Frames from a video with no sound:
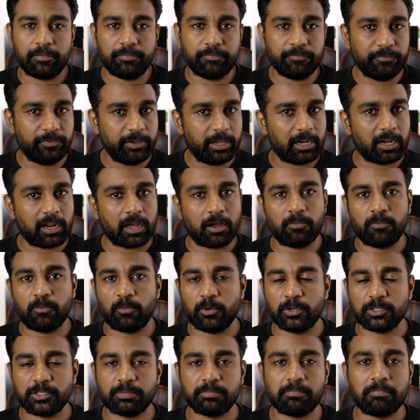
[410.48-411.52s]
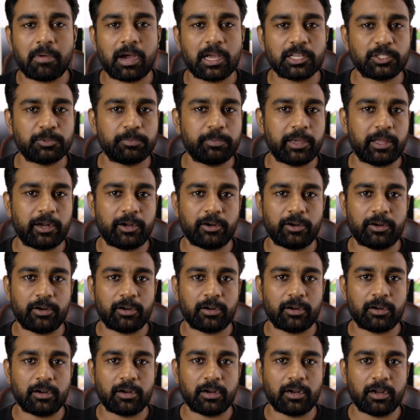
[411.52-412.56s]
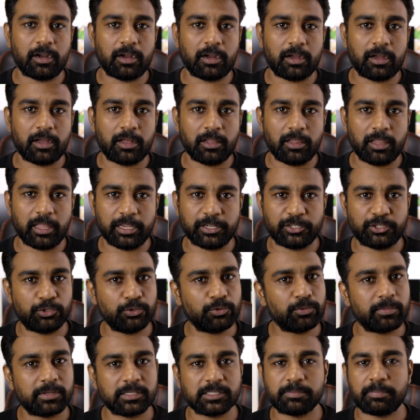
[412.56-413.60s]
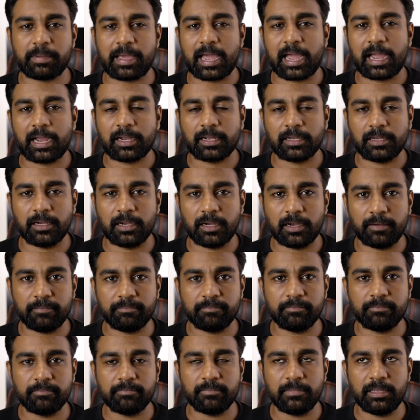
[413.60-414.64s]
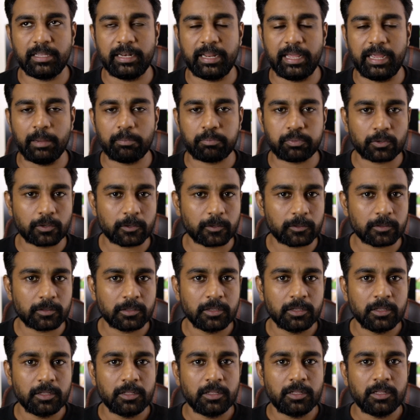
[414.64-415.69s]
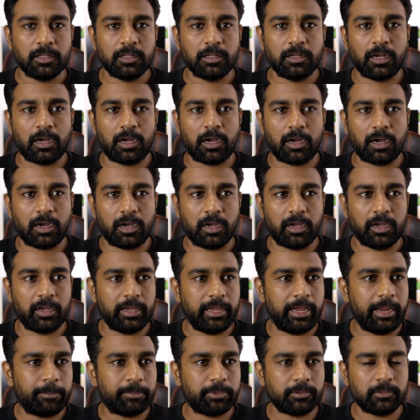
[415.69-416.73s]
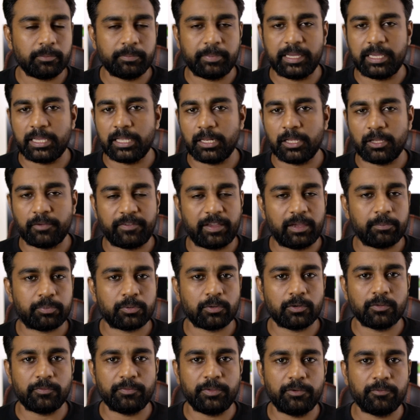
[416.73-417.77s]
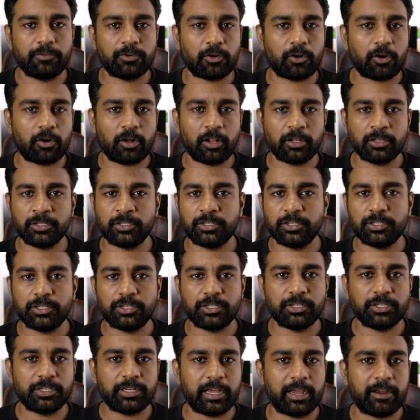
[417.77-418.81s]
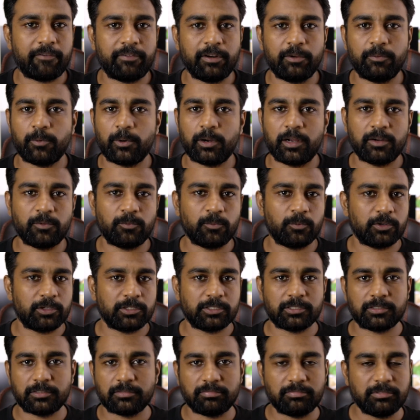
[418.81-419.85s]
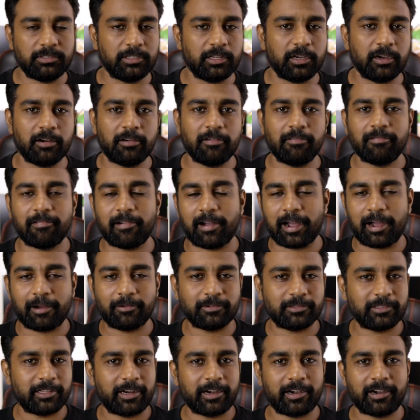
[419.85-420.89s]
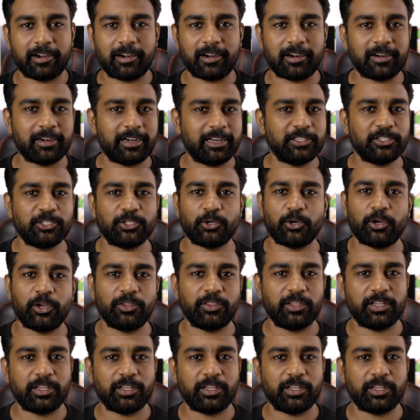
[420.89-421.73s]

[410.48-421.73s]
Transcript: Vietnam was much better like 2 months back in April. Beginning of April, we were all good. Everyone was, out there enjoying